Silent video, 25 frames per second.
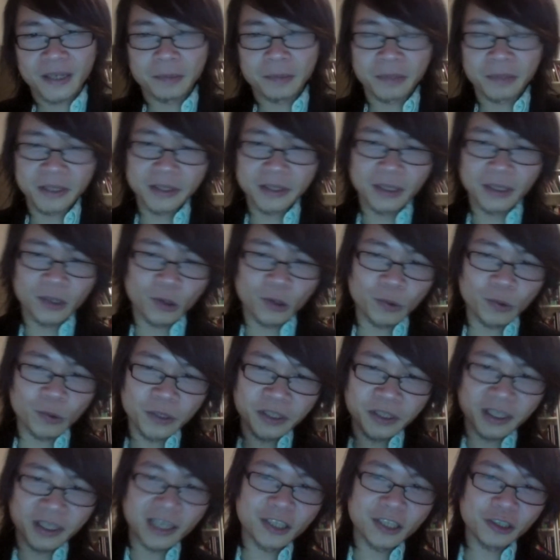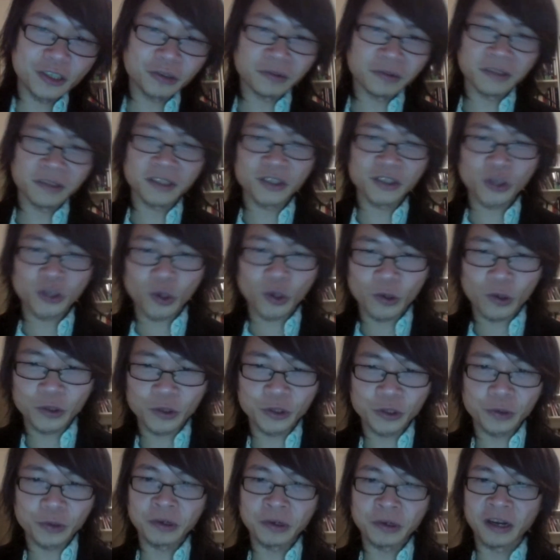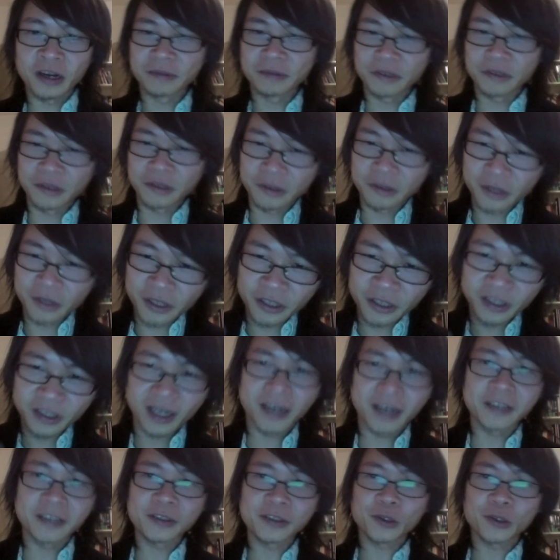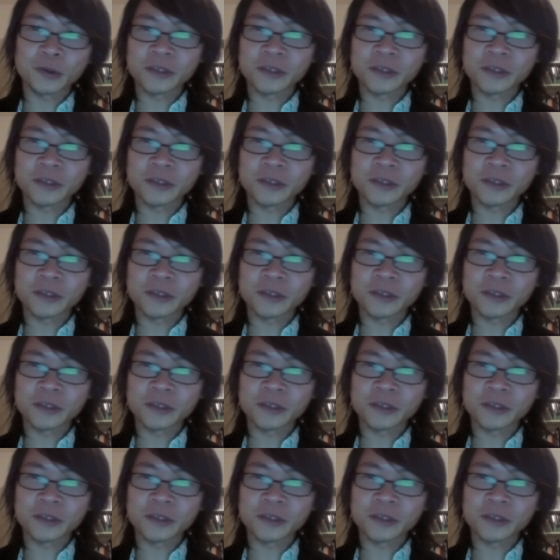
But orientation is also you have to decide.